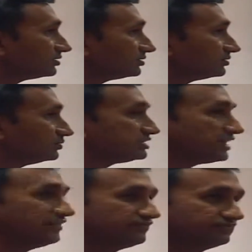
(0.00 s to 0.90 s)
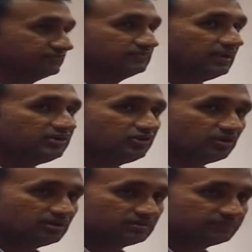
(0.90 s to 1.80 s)
which have endured
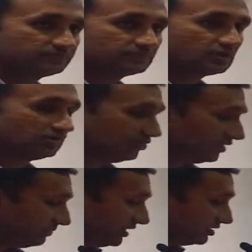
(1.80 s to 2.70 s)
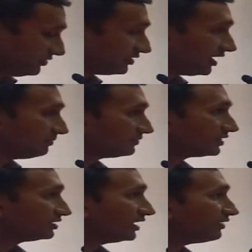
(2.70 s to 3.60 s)
over a period of time
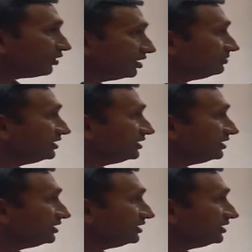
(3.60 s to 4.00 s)
have all been